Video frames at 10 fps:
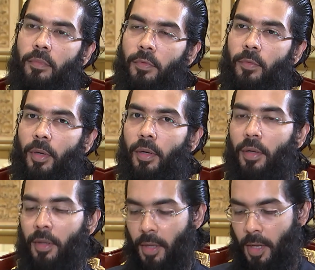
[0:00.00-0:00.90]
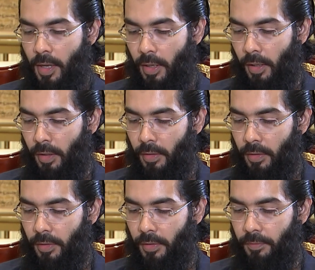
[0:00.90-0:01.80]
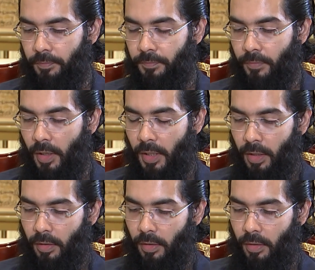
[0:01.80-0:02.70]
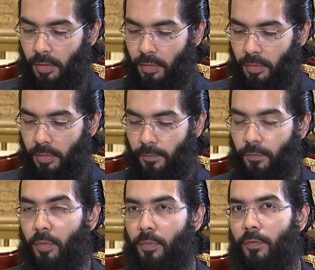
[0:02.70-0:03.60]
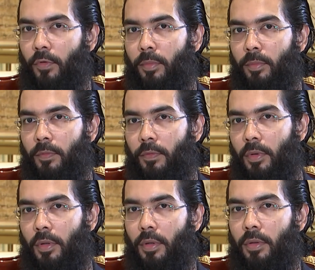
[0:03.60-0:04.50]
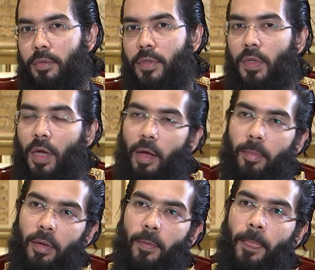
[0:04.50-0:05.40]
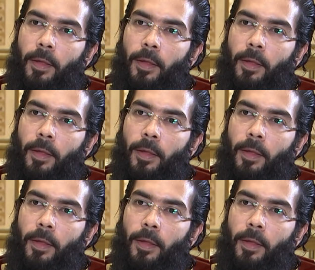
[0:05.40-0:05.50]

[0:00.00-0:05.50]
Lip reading: SubhanAllah. And again, from the Sahaba,